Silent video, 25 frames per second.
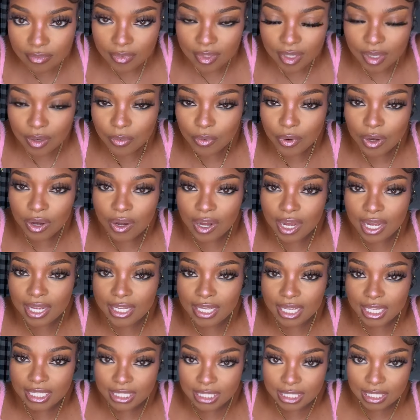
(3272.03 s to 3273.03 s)
Well, I
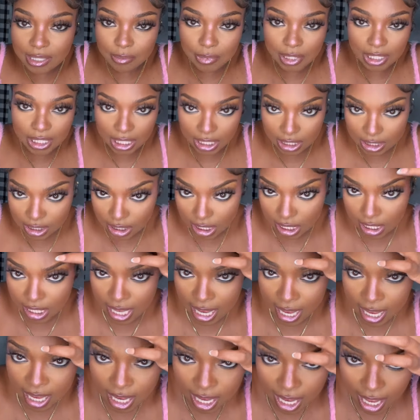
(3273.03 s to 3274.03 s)
guess let me not say
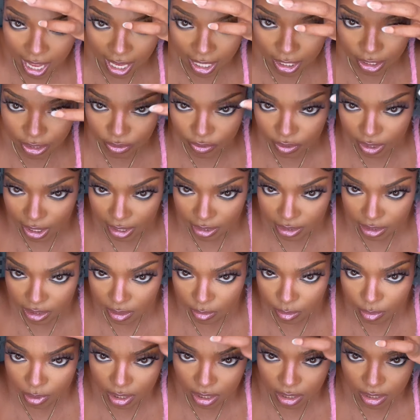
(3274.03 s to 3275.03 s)
that. I do like to
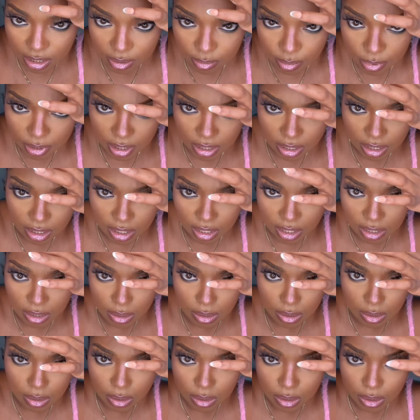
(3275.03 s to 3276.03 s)
be independent.
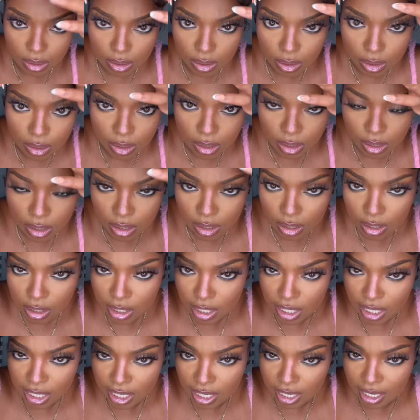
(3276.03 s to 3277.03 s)

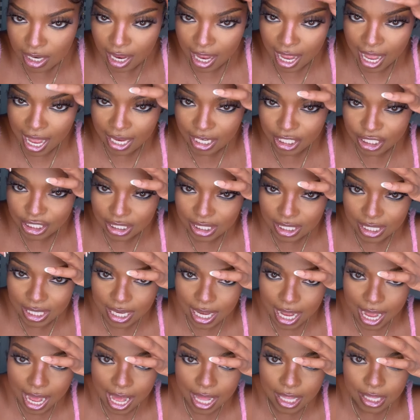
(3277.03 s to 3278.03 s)
Actually,
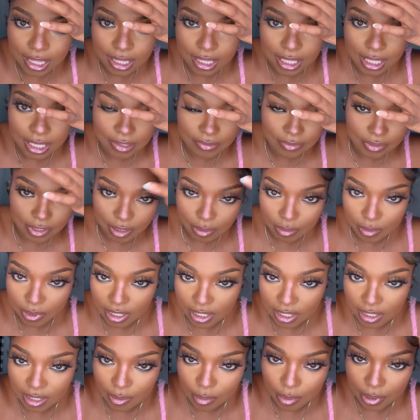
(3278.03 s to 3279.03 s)
I love to be
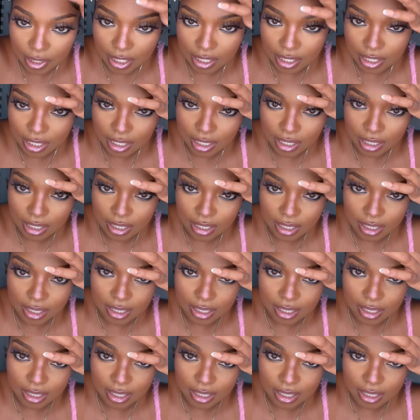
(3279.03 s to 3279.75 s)
independent.